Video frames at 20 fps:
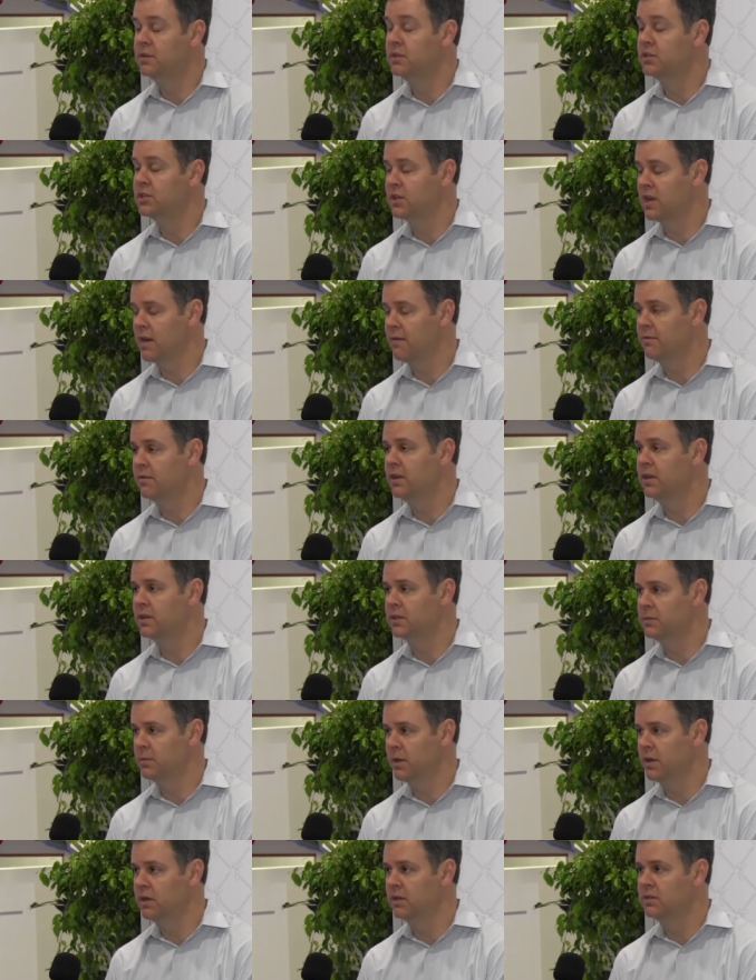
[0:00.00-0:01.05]
discovery
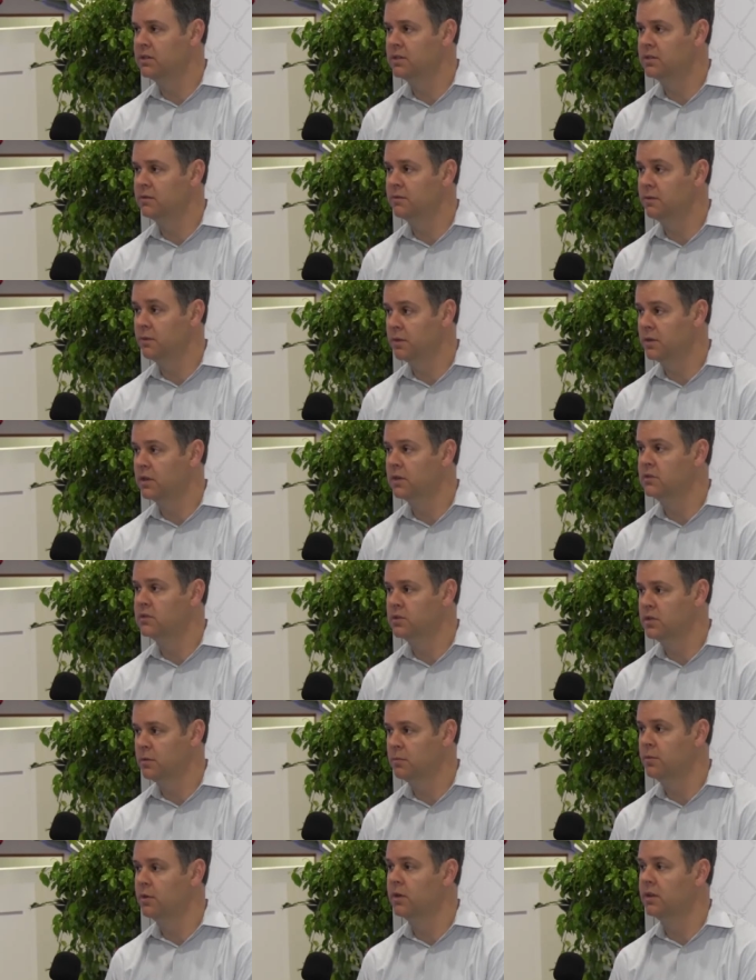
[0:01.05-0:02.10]
experiences for the
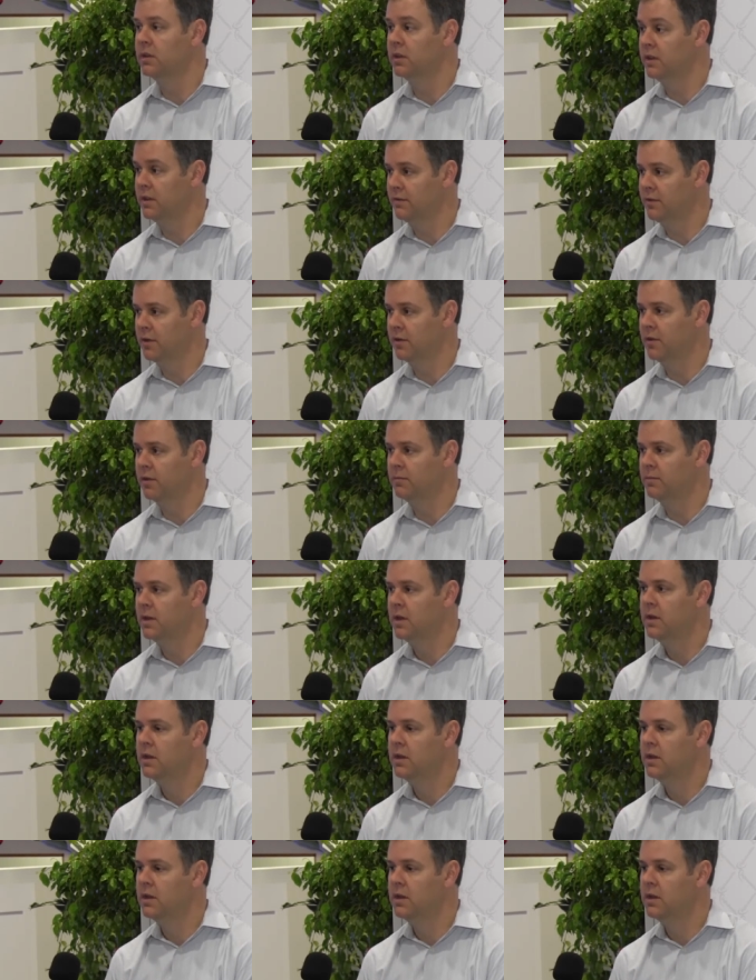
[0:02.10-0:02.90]
consumer in the living room.